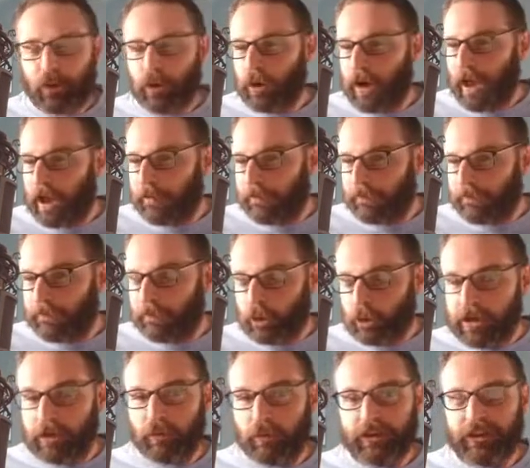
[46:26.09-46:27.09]
or how
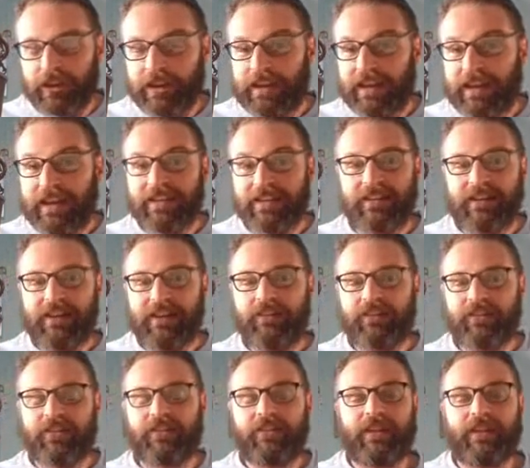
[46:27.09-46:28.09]
frequently it
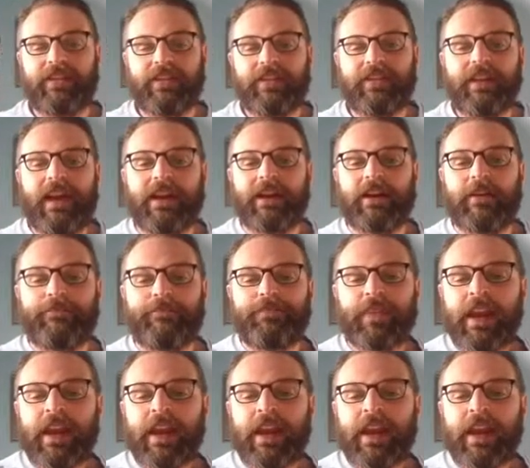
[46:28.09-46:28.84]
needs to send the data.